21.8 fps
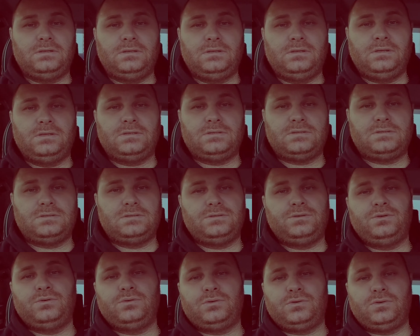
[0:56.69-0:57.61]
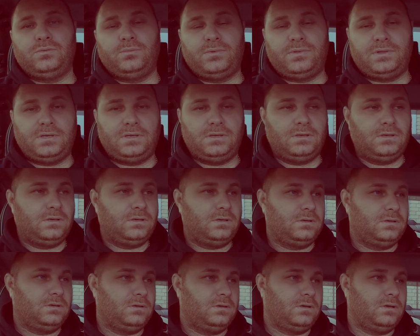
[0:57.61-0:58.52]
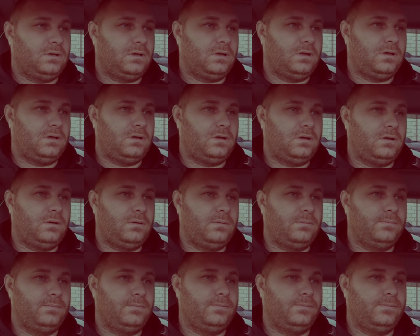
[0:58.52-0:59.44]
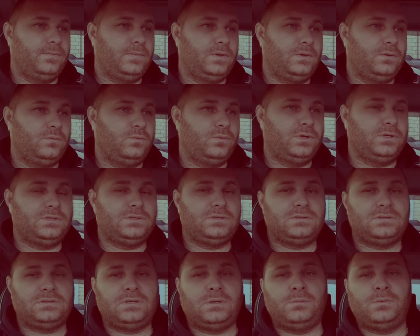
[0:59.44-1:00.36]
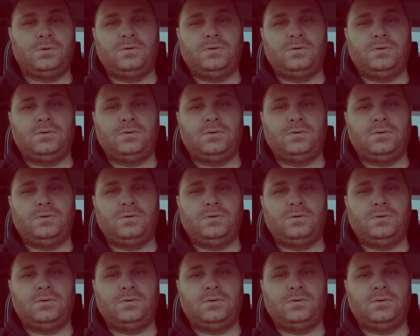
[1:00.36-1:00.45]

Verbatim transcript: this YouTube thing, uh, which some